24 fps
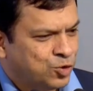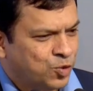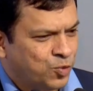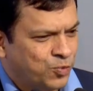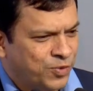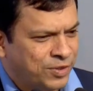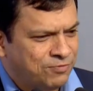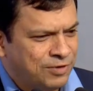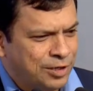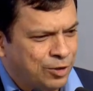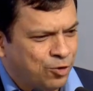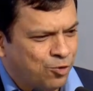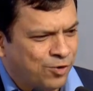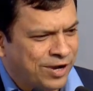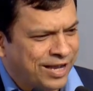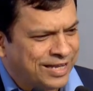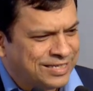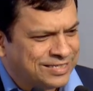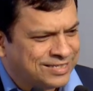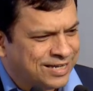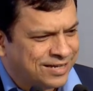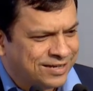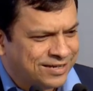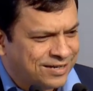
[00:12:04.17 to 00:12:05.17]
when we look at
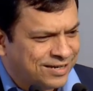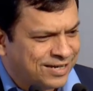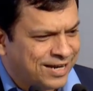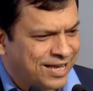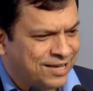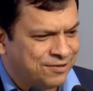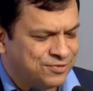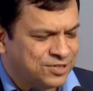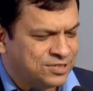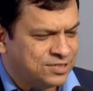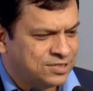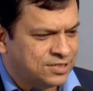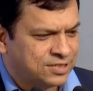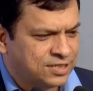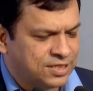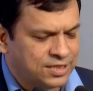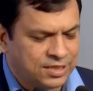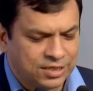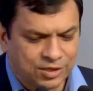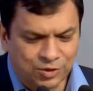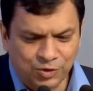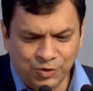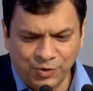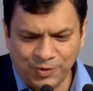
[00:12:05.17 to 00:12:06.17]
gender diversity,
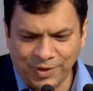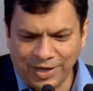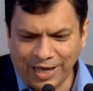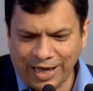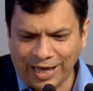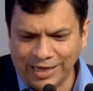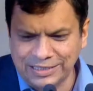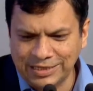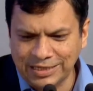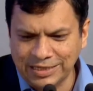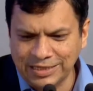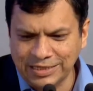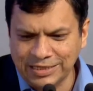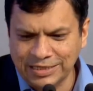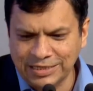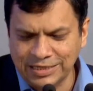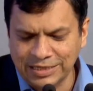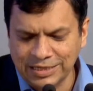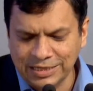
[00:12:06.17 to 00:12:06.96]
you know, I think